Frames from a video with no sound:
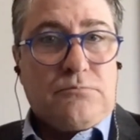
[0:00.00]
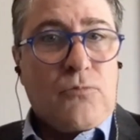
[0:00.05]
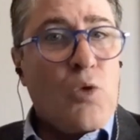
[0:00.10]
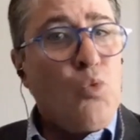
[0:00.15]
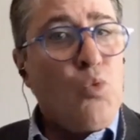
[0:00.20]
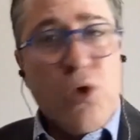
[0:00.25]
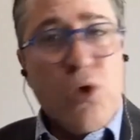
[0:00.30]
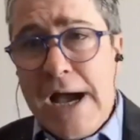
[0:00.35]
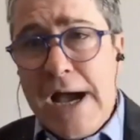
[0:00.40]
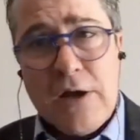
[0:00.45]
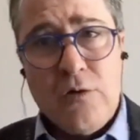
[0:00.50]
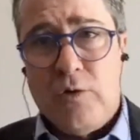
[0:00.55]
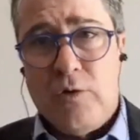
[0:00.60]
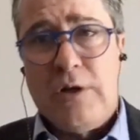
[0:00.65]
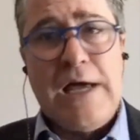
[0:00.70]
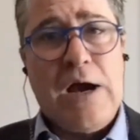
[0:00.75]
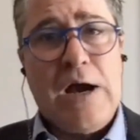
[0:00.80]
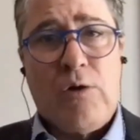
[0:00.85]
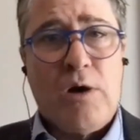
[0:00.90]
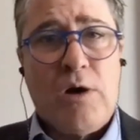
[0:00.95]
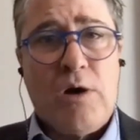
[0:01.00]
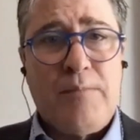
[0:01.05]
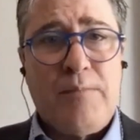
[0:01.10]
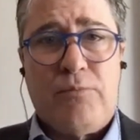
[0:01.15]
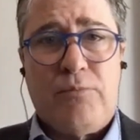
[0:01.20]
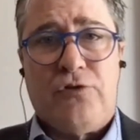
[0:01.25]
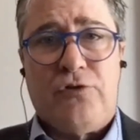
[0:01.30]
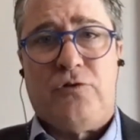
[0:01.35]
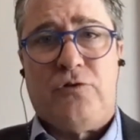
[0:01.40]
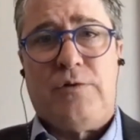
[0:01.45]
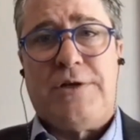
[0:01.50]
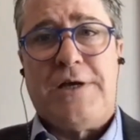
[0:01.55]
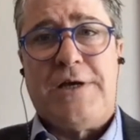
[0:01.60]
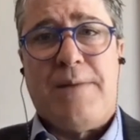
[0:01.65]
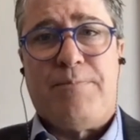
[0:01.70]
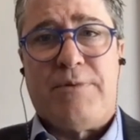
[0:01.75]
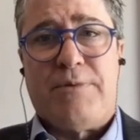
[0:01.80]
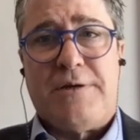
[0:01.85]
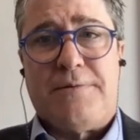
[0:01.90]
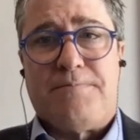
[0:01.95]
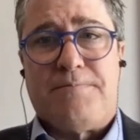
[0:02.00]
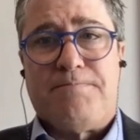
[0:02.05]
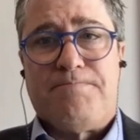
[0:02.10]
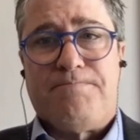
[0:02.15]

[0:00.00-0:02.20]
We're not going to allow our members to adopt it.